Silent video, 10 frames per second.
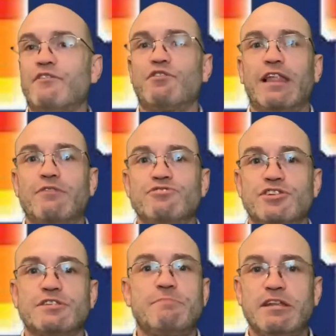different
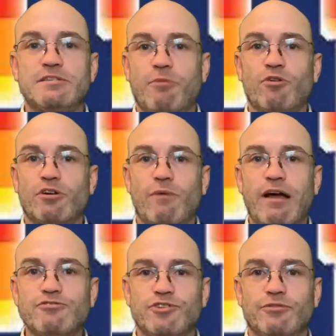languages being spoken
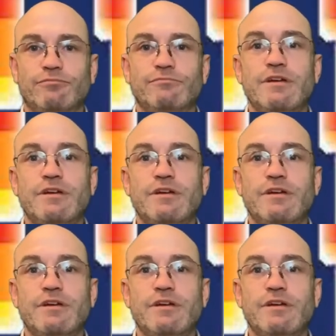around you.